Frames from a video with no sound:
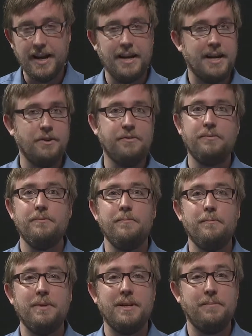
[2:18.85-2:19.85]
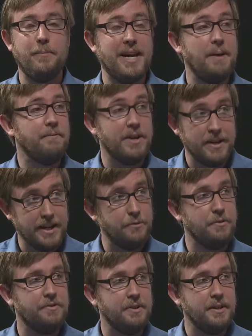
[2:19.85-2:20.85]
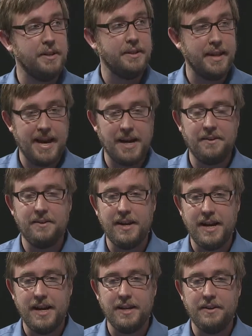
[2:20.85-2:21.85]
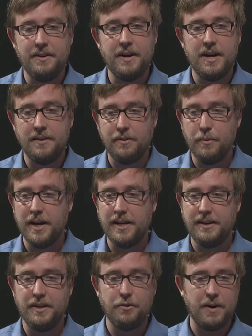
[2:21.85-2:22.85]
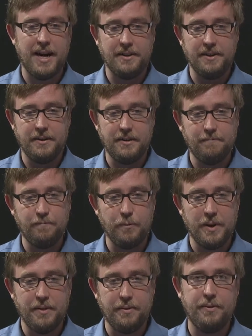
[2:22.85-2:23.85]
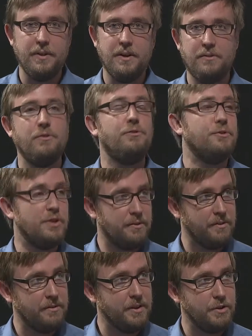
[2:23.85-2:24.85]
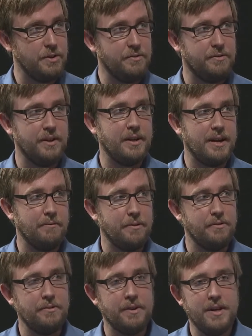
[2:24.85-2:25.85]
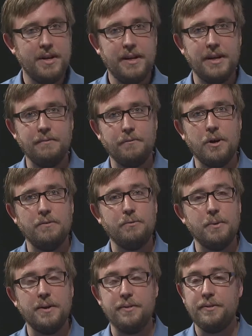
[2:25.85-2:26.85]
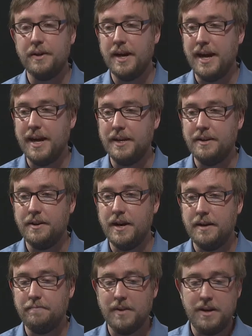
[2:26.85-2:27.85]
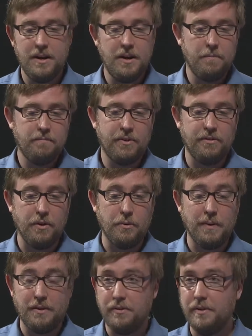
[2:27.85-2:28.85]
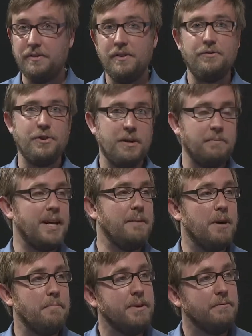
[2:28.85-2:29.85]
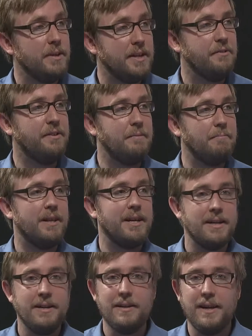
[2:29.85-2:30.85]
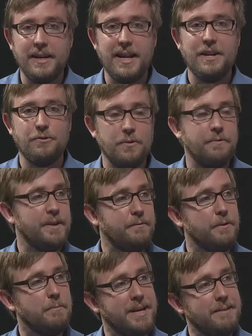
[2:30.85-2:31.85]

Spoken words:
And I just became very interested in that and the way it interacted with the social justice issues that I was involved with. And so as soon as this job came up, it really seemed like a natural fit for me.